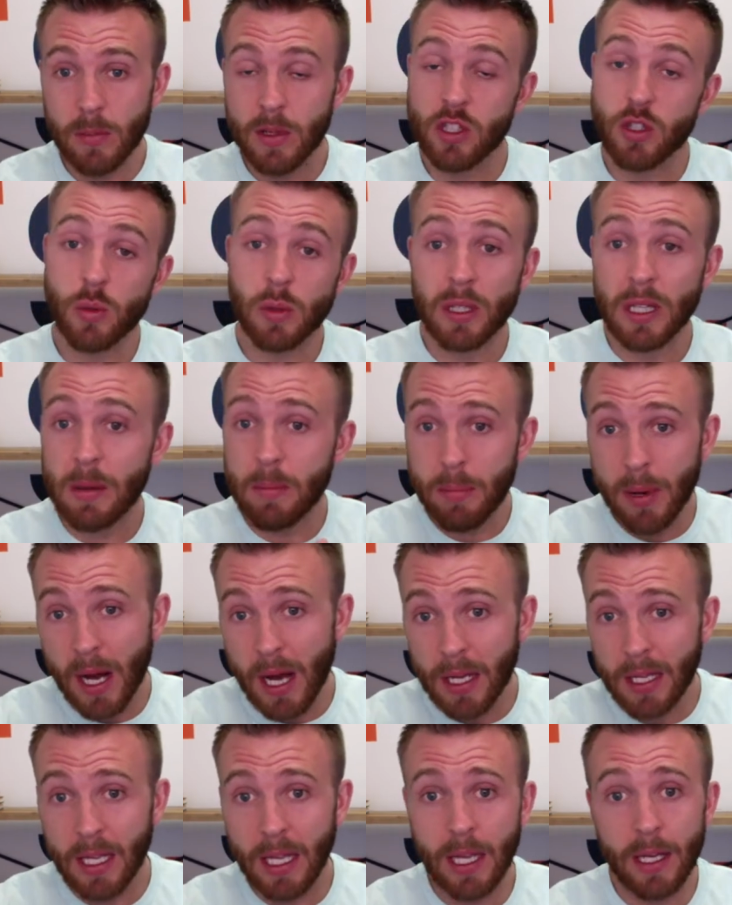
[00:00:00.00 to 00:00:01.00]
that's really
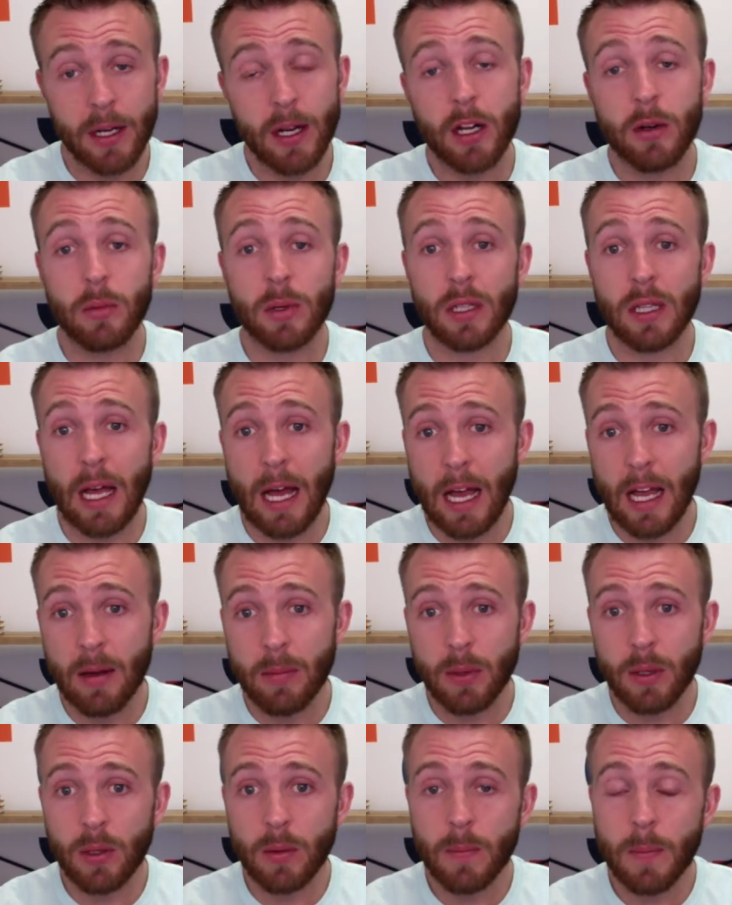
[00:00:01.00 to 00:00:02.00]
buggy and
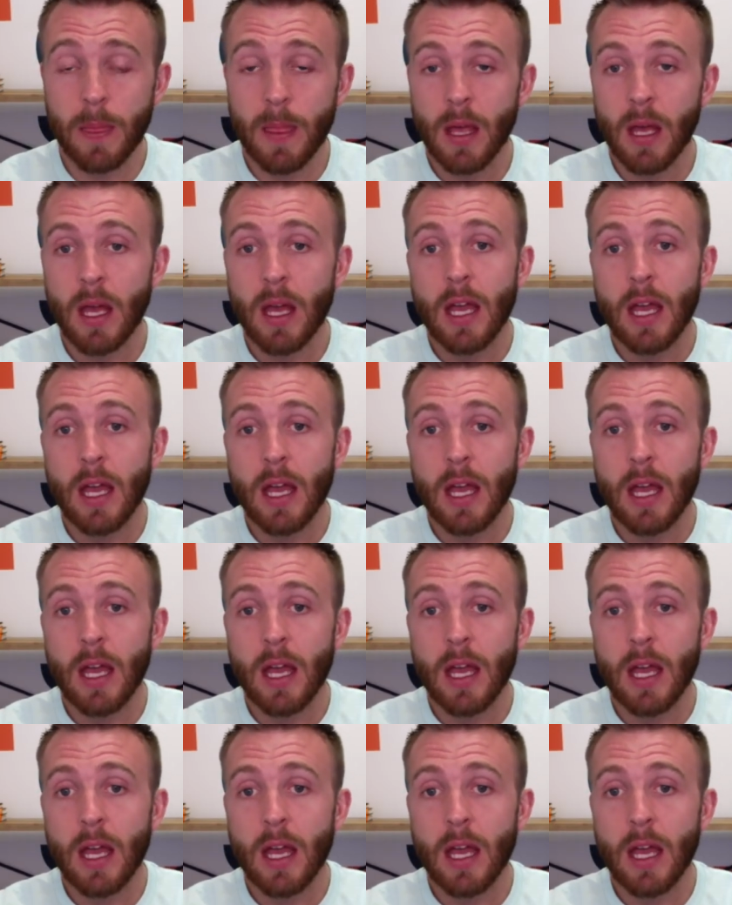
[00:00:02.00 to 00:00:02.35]
unreliable,